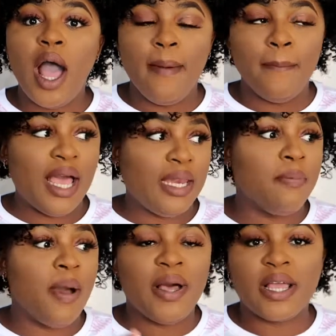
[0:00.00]
um,
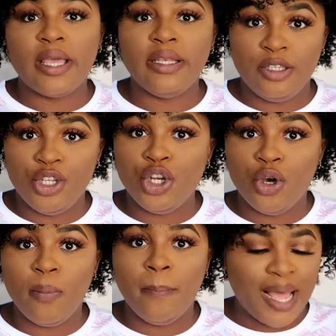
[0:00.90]
Alibaba can, you
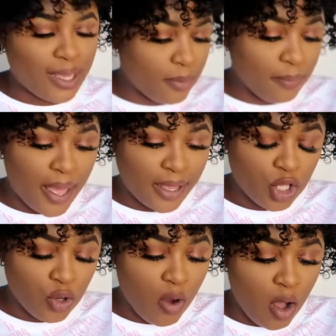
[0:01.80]
know, back back
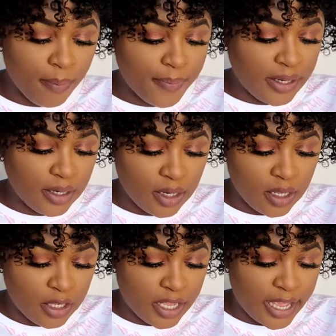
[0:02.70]
you up, and
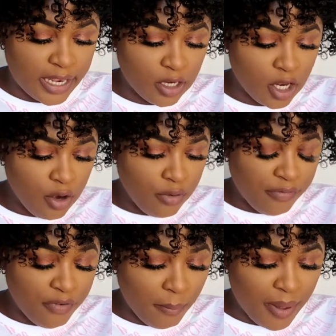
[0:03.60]
they can
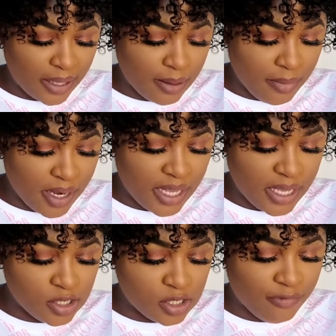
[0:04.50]
refund back your money
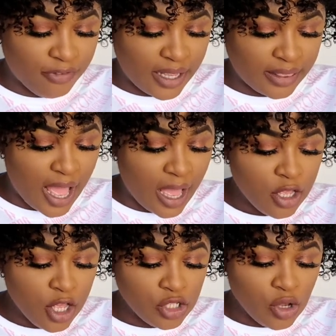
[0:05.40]
and stuff like that.
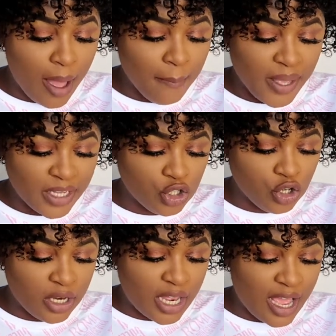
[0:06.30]
So I make
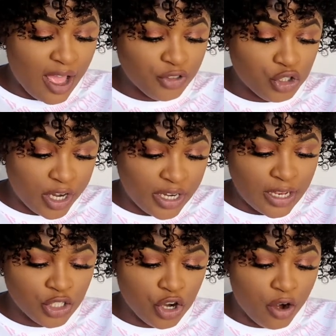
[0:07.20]
sure that they have trade
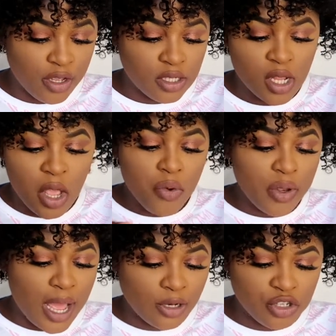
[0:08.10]
assurance.
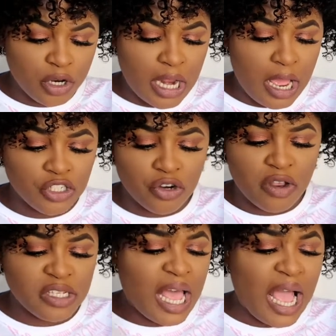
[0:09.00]
Without trade
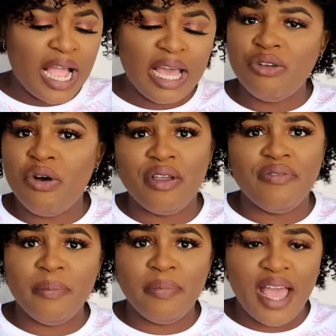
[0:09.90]
assurance, I cannot
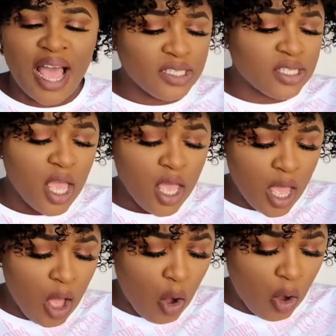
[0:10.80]
even be asked,
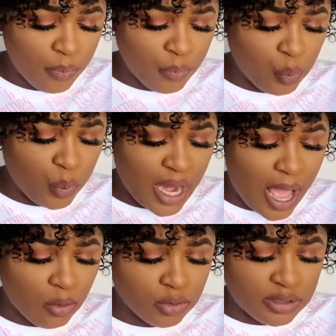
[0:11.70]
or
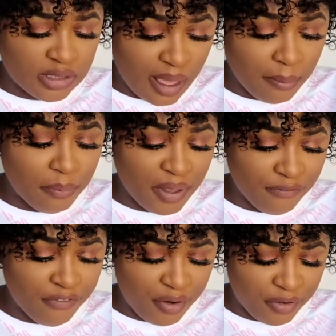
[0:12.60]
without them
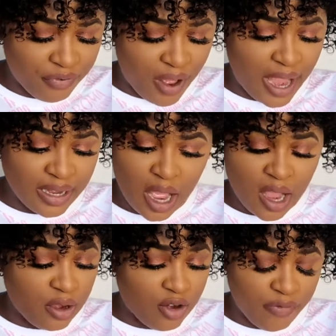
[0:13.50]
being verified, I
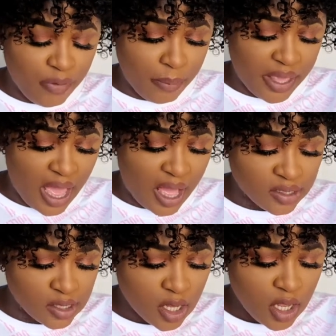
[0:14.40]
cannot even be
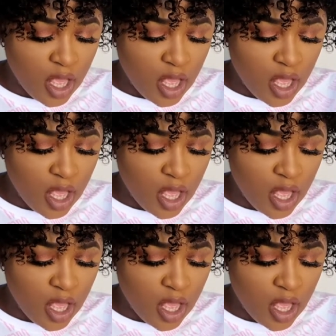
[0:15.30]
asked.